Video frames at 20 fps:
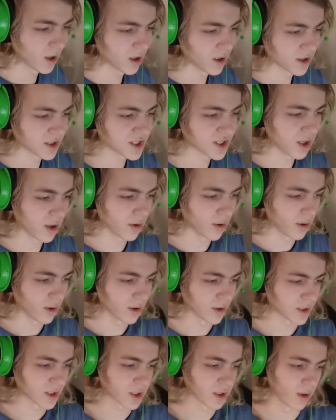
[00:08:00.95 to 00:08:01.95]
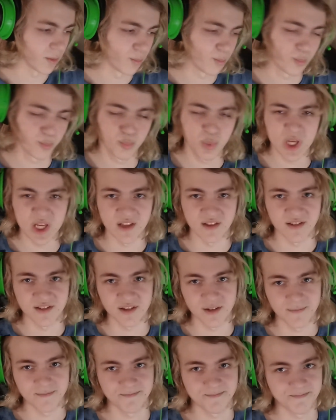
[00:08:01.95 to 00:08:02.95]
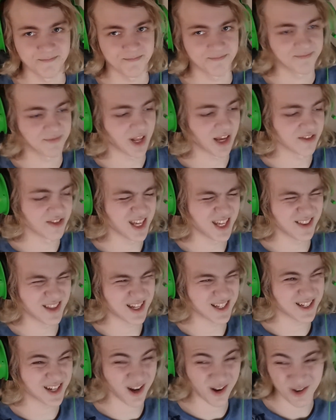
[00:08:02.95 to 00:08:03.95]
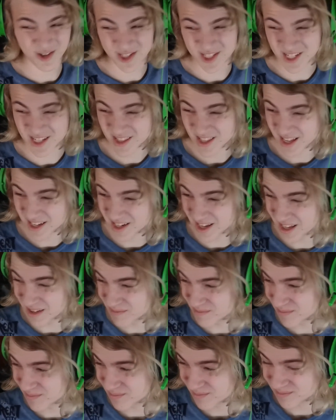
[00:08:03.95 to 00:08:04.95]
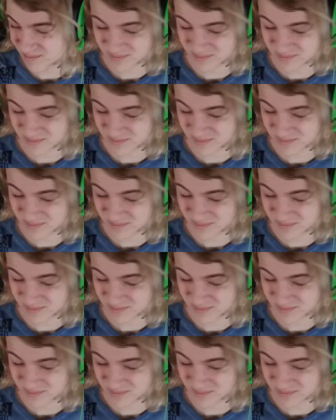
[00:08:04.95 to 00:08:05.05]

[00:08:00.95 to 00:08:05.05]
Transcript: uh, Sirius Beat. I think that's how you say that name.